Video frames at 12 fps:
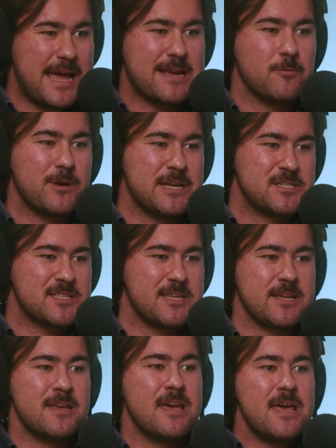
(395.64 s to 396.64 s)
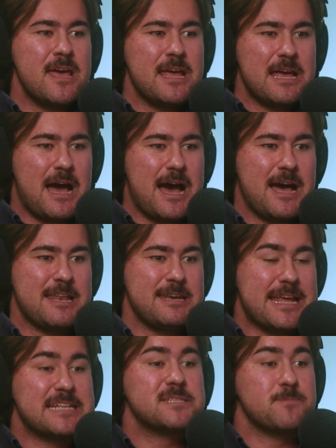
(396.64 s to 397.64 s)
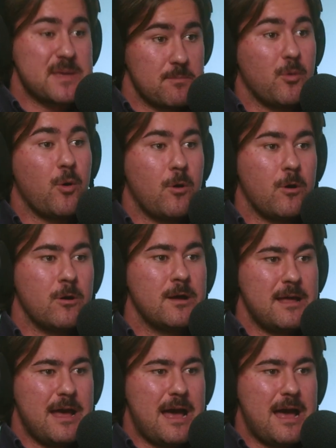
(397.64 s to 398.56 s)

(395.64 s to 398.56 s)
language that needs a bit more